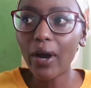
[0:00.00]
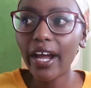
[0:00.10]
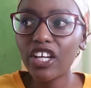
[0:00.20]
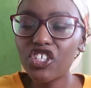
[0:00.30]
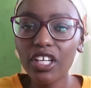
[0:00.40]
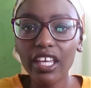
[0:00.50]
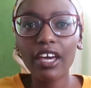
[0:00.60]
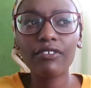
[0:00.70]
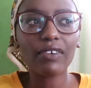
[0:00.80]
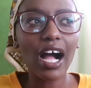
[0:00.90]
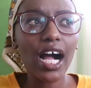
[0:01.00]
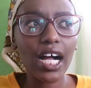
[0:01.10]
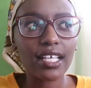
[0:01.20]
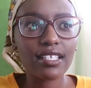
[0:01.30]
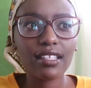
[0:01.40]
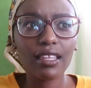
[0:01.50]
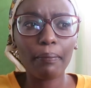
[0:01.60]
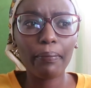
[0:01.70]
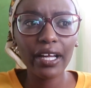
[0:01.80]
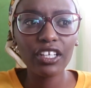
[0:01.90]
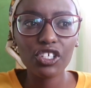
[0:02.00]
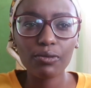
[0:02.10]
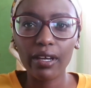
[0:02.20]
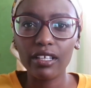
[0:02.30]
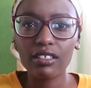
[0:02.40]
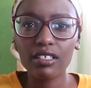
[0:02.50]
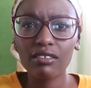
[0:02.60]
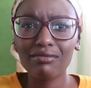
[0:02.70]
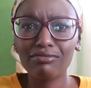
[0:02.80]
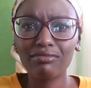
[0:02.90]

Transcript: why she gave us the punishment.